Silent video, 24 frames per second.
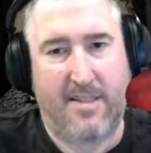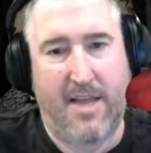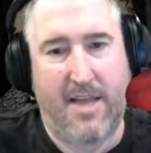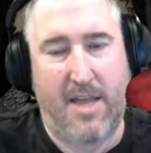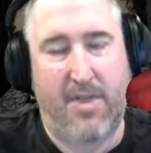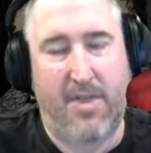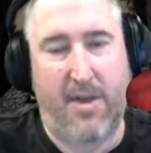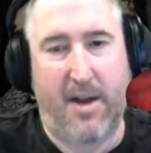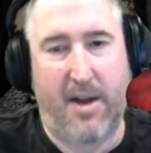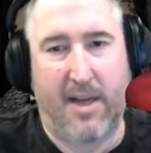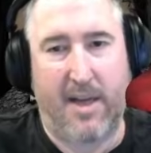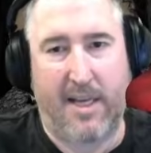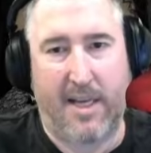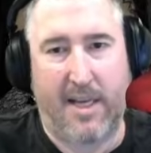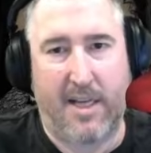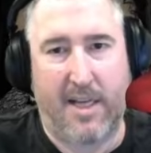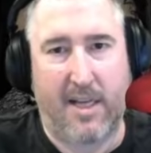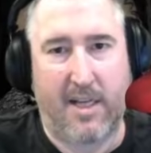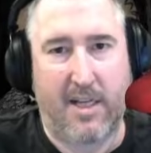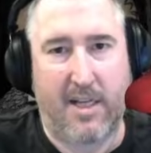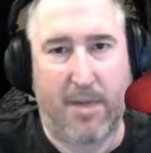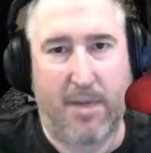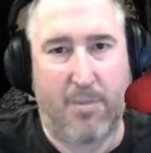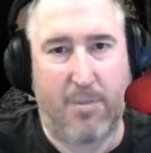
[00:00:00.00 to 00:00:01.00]
I thought I could get
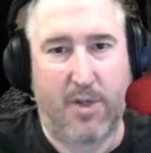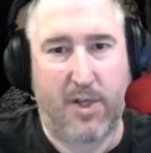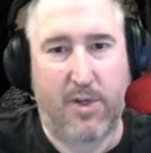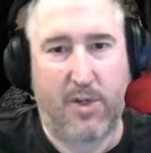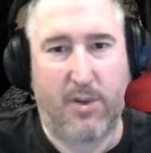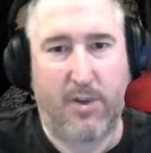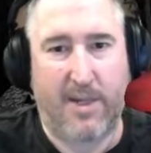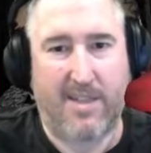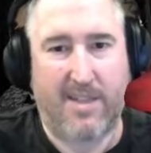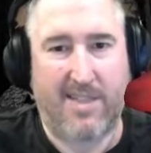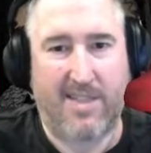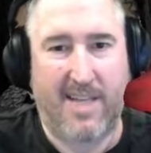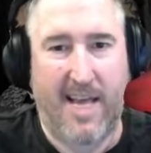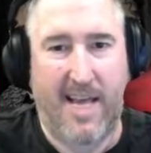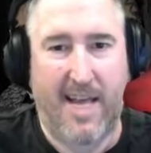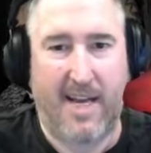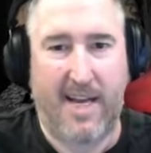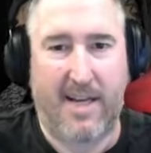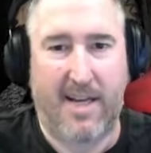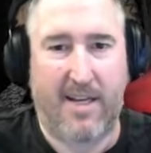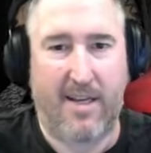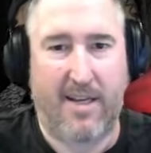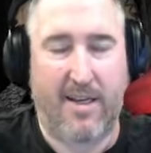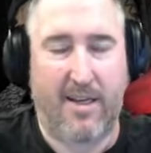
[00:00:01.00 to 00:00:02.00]
a couple of quick
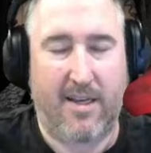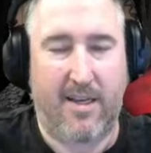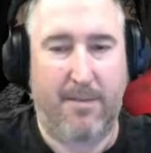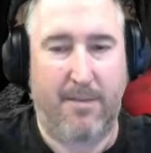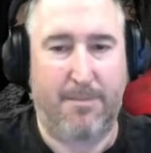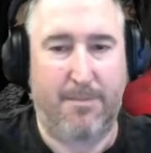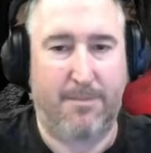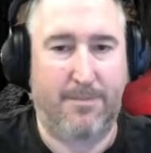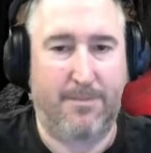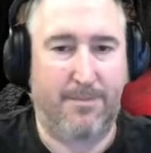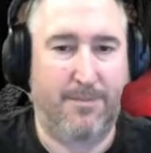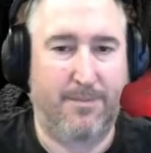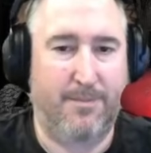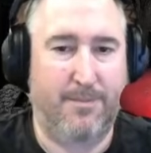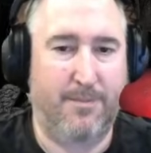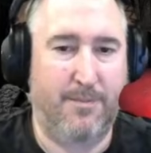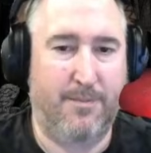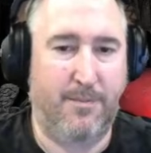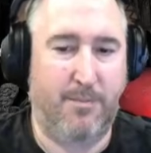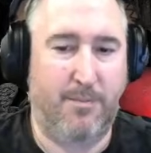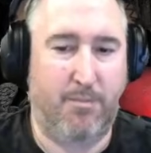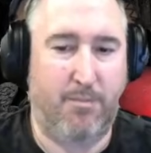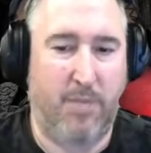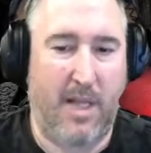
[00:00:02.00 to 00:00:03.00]
static
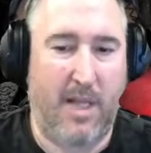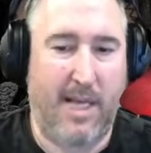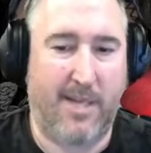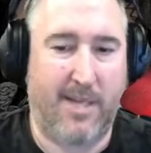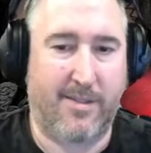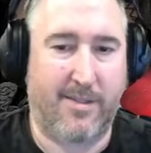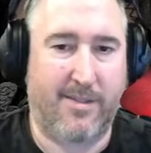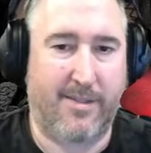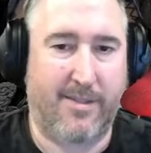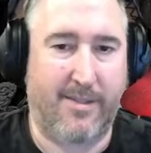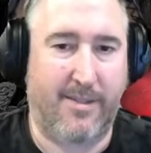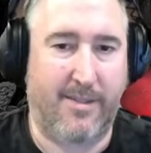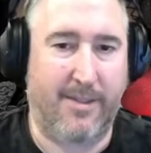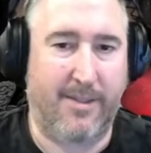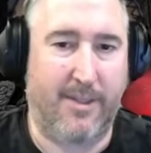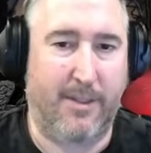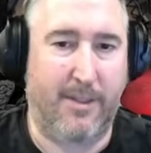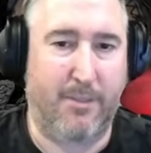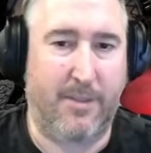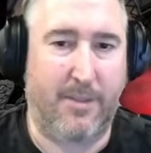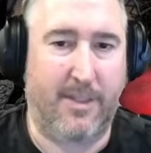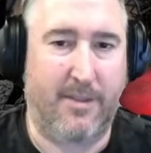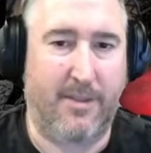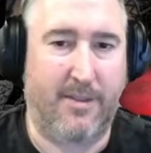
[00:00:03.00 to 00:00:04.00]
blasts on there,
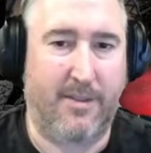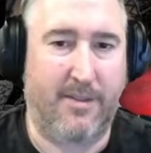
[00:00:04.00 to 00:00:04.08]
but